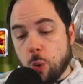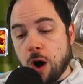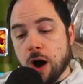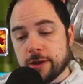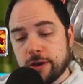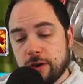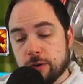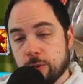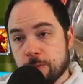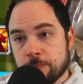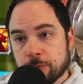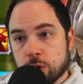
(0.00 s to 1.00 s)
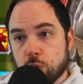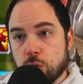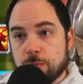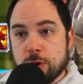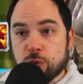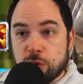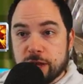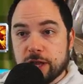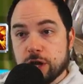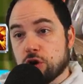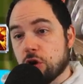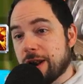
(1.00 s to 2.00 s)
Guan Yu would be
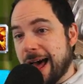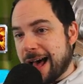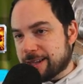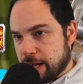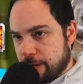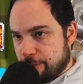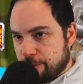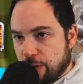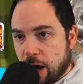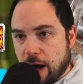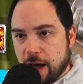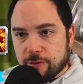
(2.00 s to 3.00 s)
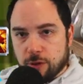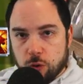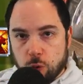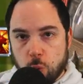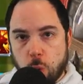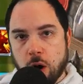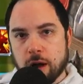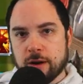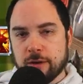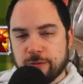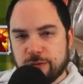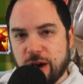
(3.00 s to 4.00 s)
really good as a 5
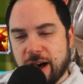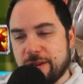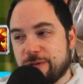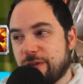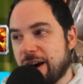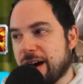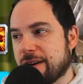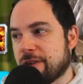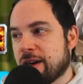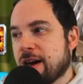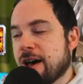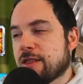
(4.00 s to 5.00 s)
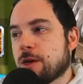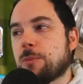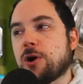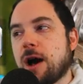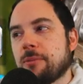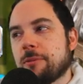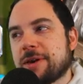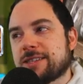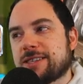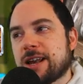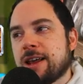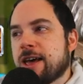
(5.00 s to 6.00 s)
1 5 5. The problem
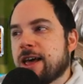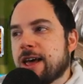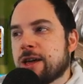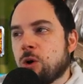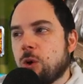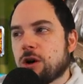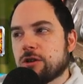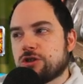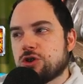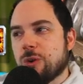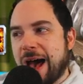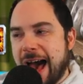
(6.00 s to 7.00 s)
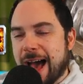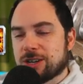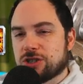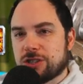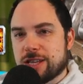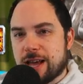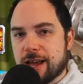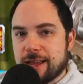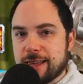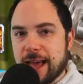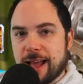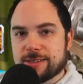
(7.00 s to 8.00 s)
is that in order to actually
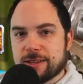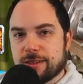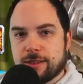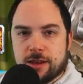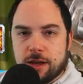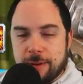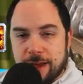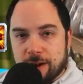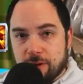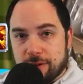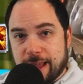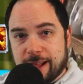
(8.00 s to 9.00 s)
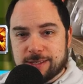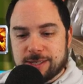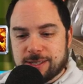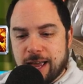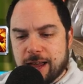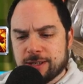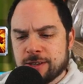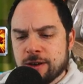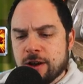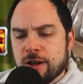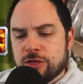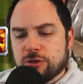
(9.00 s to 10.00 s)
get the commander in that state,
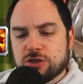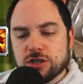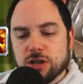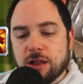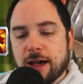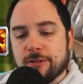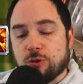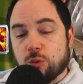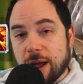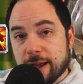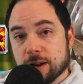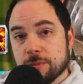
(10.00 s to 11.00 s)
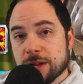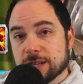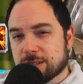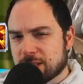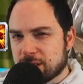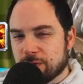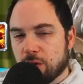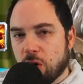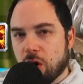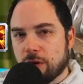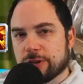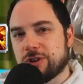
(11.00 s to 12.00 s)
there's just a lot of randomness that's
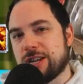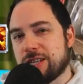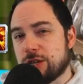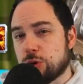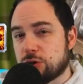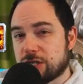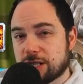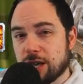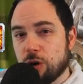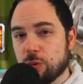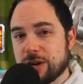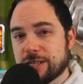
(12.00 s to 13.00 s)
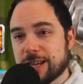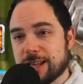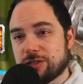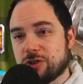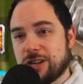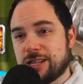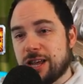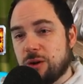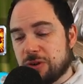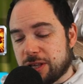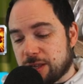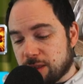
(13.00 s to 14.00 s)
involved. You need to use skill resets. You need to
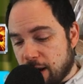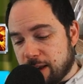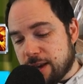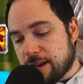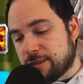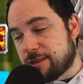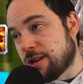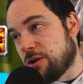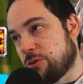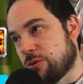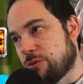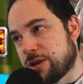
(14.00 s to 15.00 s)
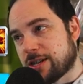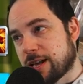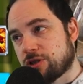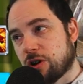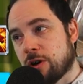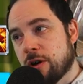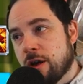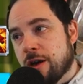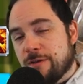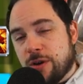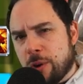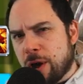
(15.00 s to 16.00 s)
get really lucky. Skill resets are
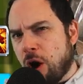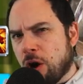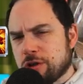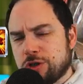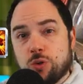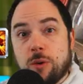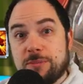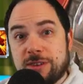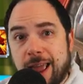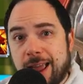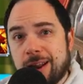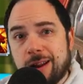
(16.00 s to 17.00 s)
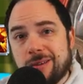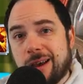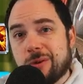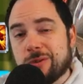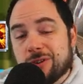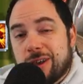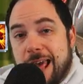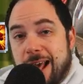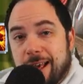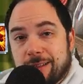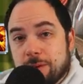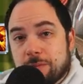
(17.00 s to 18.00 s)
very hard to obtain, and you
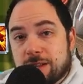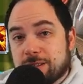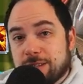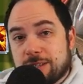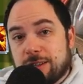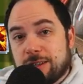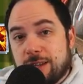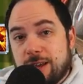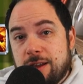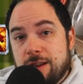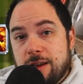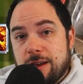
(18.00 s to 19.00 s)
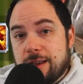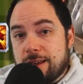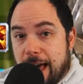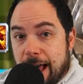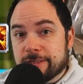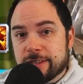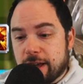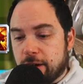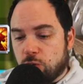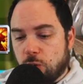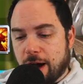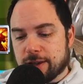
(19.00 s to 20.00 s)
can't get them consistently yet
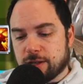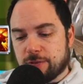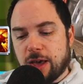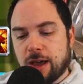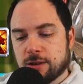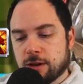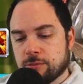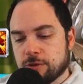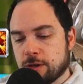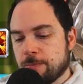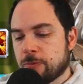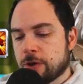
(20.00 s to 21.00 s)
in Rise of Kingdoms.